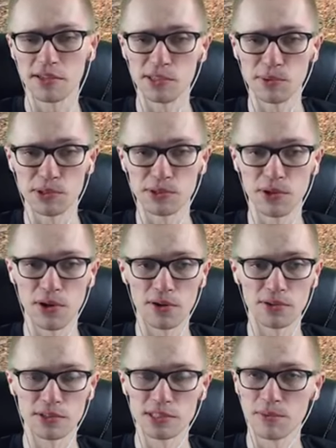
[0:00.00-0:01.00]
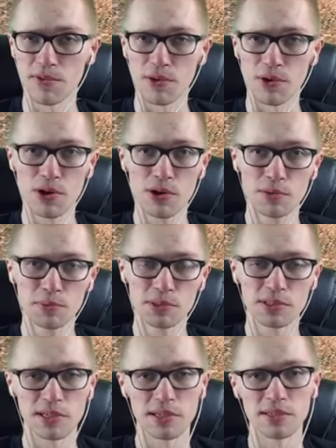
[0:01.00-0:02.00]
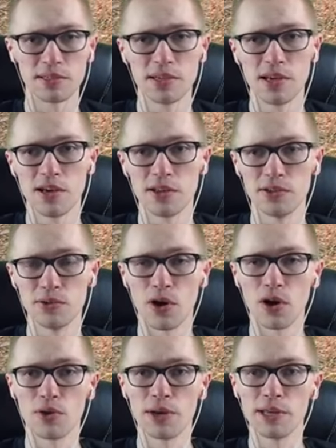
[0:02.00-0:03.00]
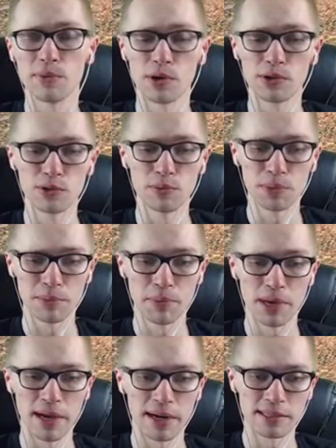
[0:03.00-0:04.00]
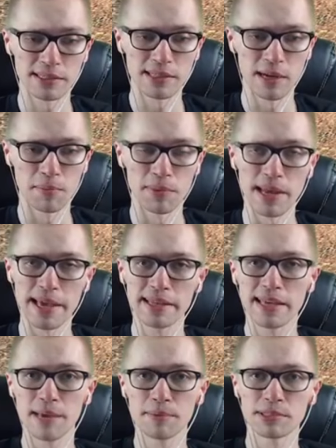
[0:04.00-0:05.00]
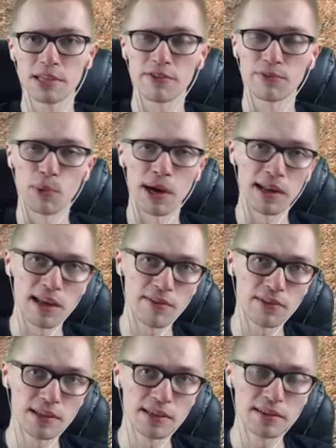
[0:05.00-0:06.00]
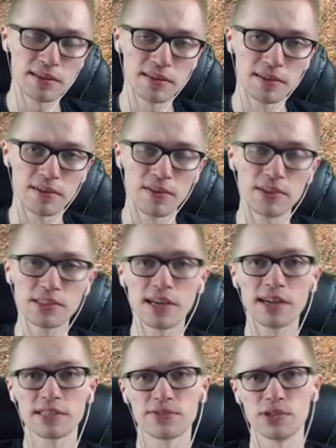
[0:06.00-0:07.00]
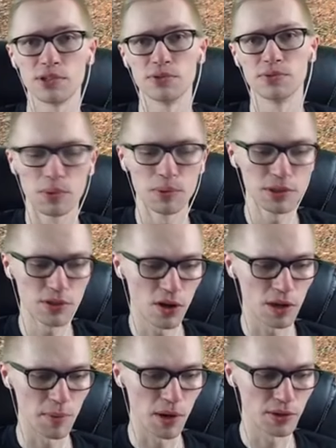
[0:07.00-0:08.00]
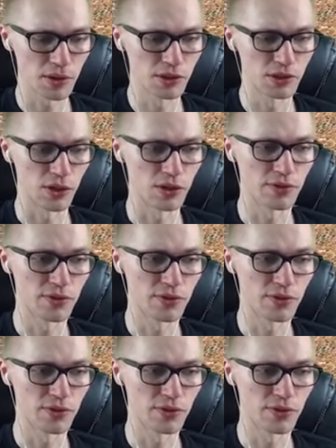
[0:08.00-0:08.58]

you want to learn some of the ropes, and you already want to prepare some late game stuff while leveling, this guide is for you. We will talk about your journey